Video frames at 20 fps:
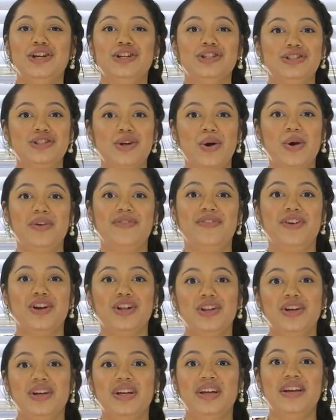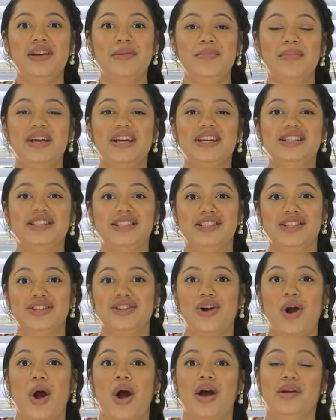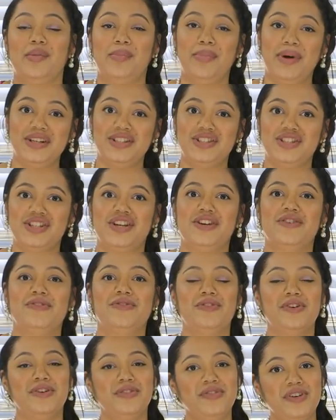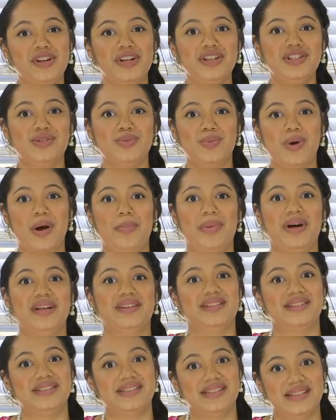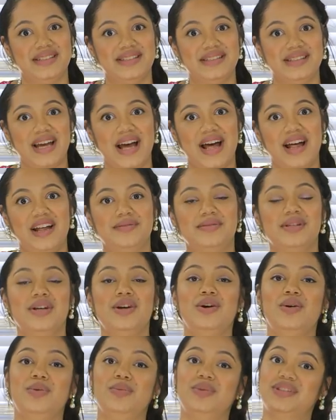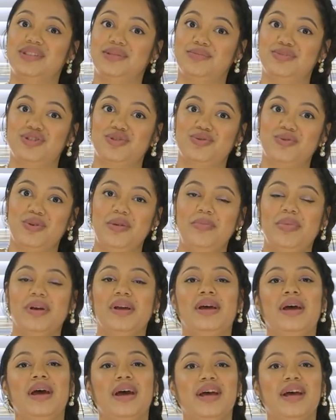so if you're looking to make dinner on a budget, feel free to swap out the sea scallops with some shrimp,